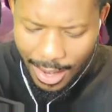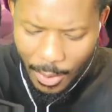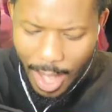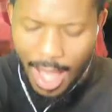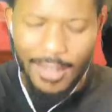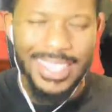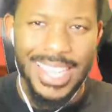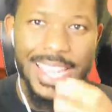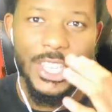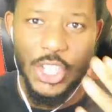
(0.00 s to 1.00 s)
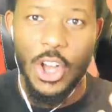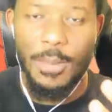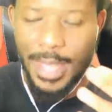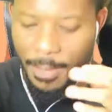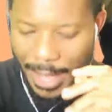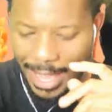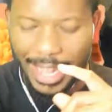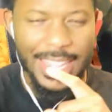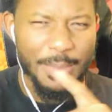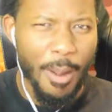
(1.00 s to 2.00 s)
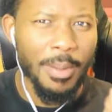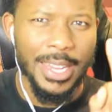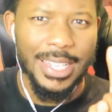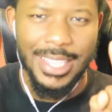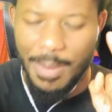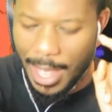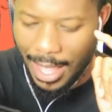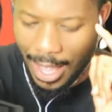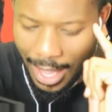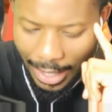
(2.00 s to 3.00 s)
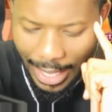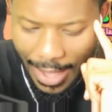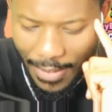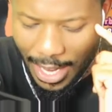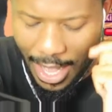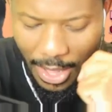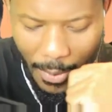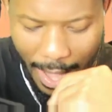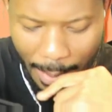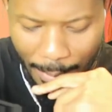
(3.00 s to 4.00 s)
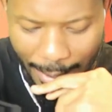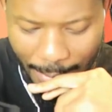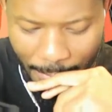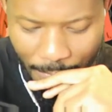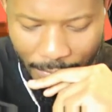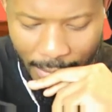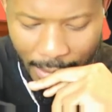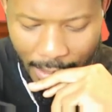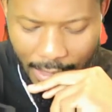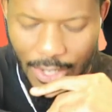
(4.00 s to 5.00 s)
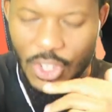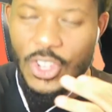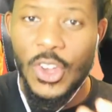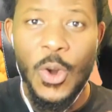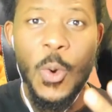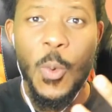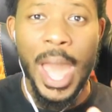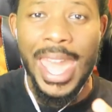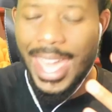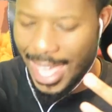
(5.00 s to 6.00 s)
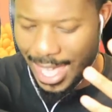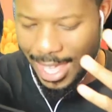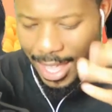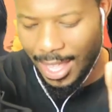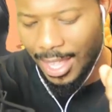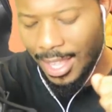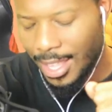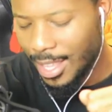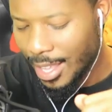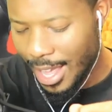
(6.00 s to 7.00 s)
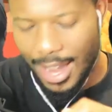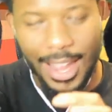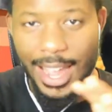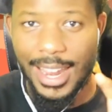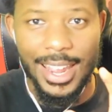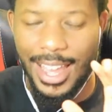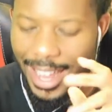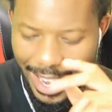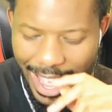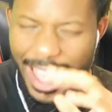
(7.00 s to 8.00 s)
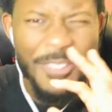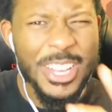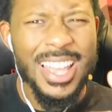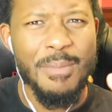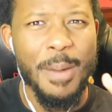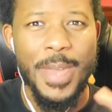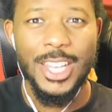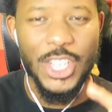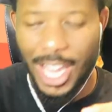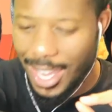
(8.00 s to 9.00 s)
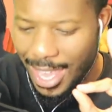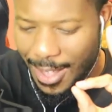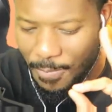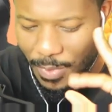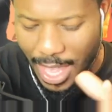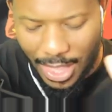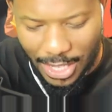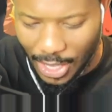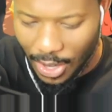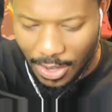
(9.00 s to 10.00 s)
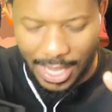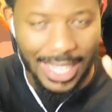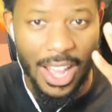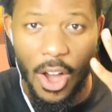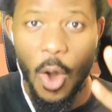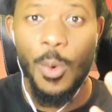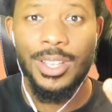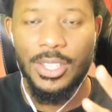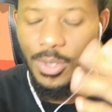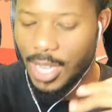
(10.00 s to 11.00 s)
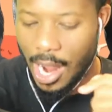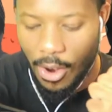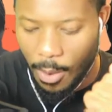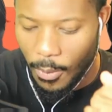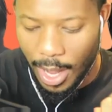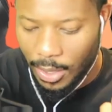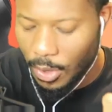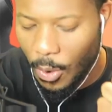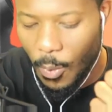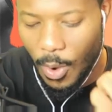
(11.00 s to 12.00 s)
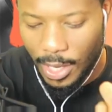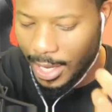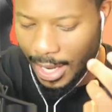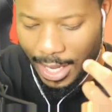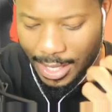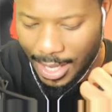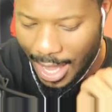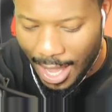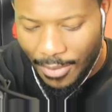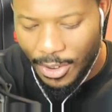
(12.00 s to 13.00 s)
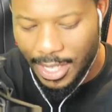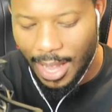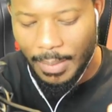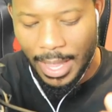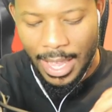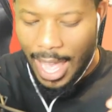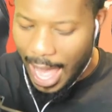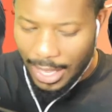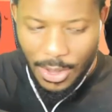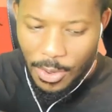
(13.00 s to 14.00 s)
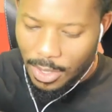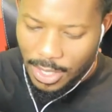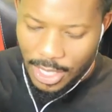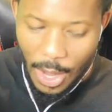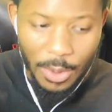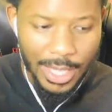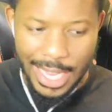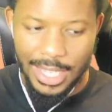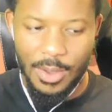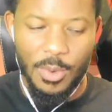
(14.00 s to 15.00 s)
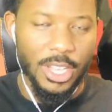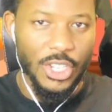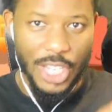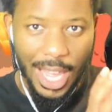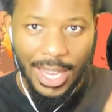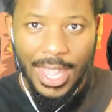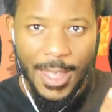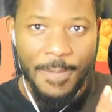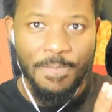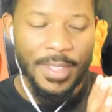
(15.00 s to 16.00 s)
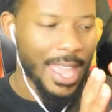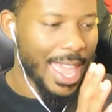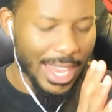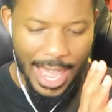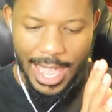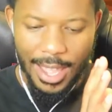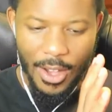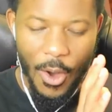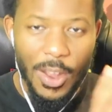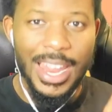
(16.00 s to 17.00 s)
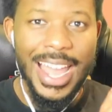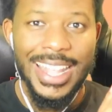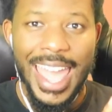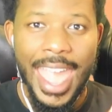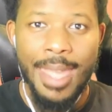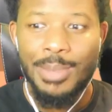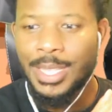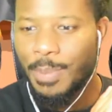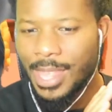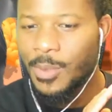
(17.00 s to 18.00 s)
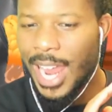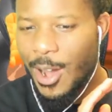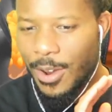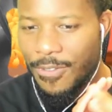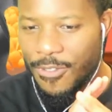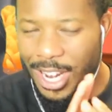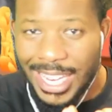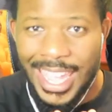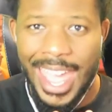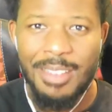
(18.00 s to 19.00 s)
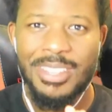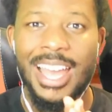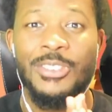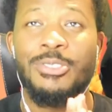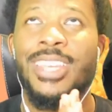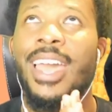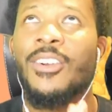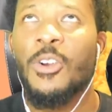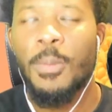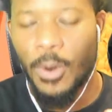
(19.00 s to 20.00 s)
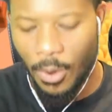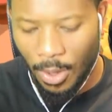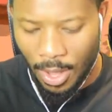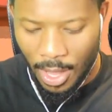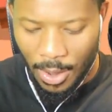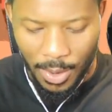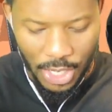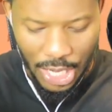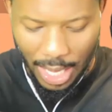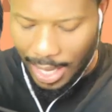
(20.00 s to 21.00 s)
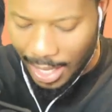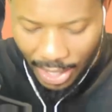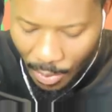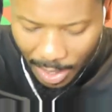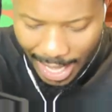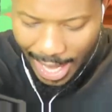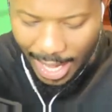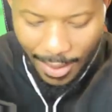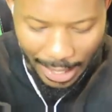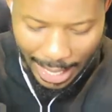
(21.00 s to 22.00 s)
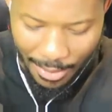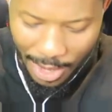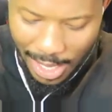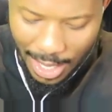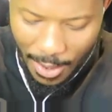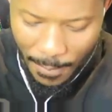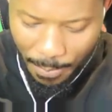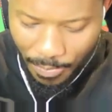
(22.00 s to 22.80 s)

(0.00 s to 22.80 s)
Well, obviously he saw me, but he probably didn't see me leave any other way, but there's no way. All right, every time I pick Shelly in the solos, guys, I always terrible. I don't know what it is. Every time. I do so decent with Shelly in like online games, but then when I go to friendly games, I do terrible with Shelly. I don't get it. Like, I really don't.